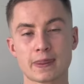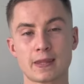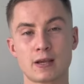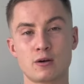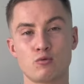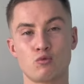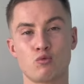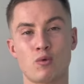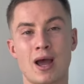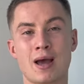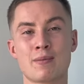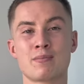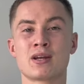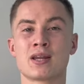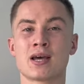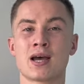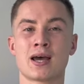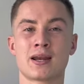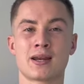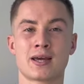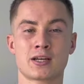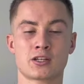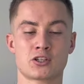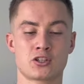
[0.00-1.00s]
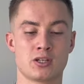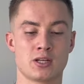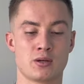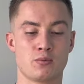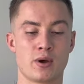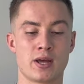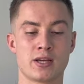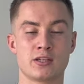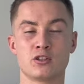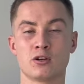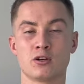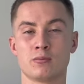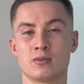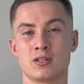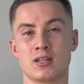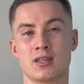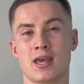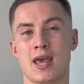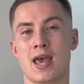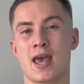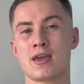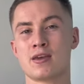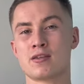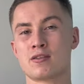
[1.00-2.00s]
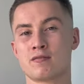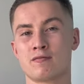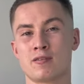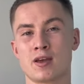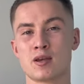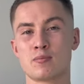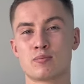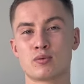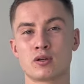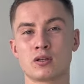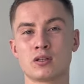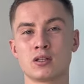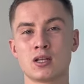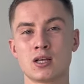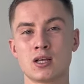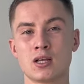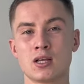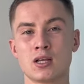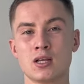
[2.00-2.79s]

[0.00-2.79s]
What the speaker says: Ramadan actually went up to the 8th of April,